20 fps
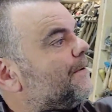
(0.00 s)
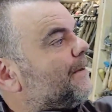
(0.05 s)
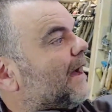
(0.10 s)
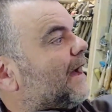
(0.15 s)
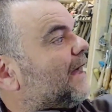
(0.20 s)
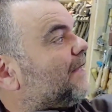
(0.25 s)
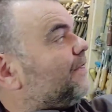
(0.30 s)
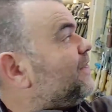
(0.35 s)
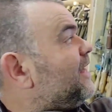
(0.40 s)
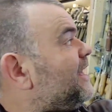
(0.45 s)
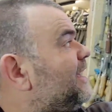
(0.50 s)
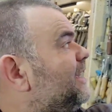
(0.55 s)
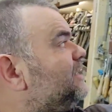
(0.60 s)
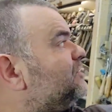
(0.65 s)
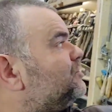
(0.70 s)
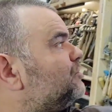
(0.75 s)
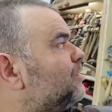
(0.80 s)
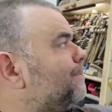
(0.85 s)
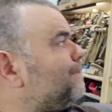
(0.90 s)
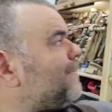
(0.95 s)
And
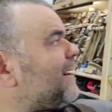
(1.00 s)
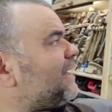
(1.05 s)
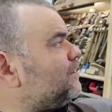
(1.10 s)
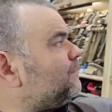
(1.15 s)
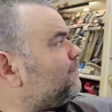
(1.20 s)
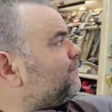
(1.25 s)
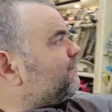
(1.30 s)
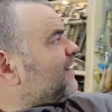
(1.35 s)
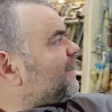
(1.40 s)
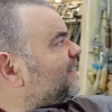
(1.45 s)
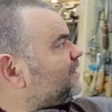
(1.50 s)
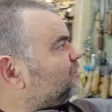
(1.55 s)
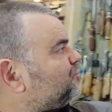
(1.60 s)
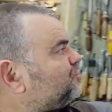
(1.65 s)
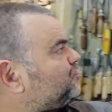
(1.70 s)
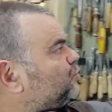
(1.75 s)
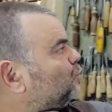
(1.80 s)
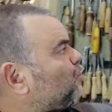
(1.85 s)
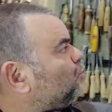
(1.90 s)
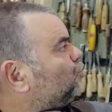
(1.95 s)
these
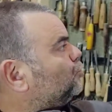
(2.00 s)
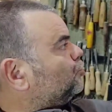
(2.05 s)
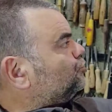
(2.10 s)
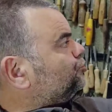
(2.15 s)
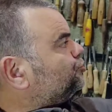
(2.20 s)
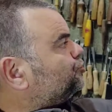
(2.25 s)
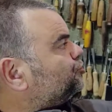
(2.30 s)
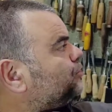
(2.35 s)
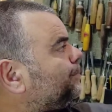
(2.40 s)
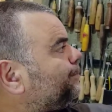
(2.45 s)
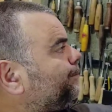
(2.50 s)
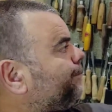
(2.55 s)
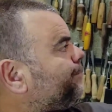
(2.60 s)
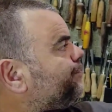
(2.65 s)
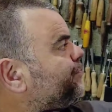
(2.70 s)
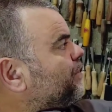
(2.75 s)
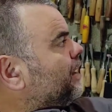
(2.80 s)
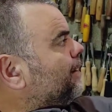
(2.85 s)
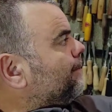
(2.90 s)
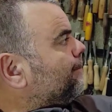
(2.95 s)
manufactured woods
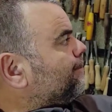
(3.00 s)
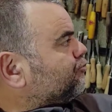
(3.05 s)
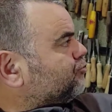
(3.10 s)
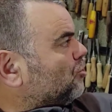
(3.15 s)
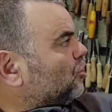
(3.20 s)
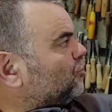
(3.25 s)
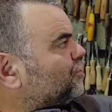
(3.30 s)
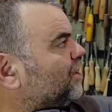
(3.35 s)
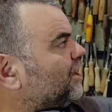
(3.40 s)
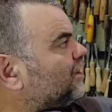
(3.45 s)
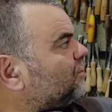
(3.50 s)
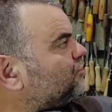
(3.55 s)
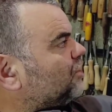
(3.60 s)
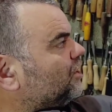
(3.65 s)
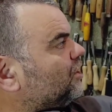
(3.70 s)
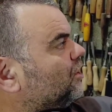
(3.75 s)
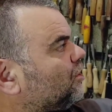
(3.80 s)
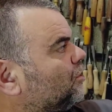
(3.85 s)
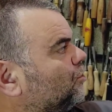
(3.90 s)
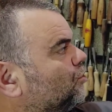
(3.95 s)
products
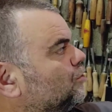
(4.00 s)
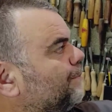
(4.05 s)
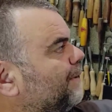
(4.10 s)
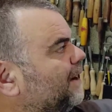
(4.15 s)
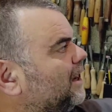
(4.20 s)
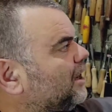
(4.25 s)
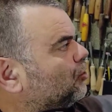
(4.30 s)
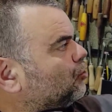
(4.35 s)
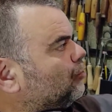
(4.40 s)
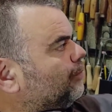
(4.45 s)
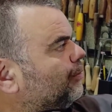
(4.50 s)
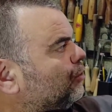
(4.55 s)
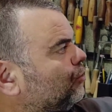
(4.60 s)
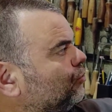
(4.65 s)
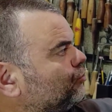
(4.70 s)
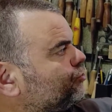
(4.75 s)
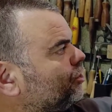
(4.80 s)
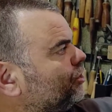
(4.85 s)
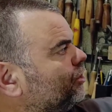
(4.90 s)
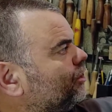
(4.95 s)
include particle
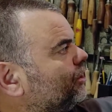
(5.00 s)
board,